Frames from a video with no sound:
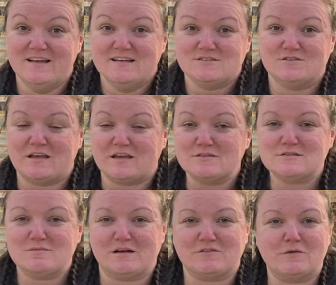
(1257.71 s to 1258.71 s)
So thank you so
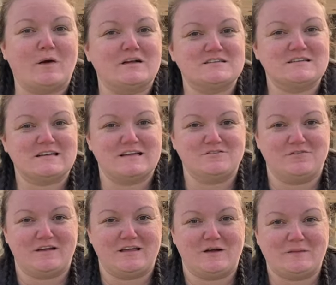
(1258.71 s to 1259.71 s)
much for watching today's video.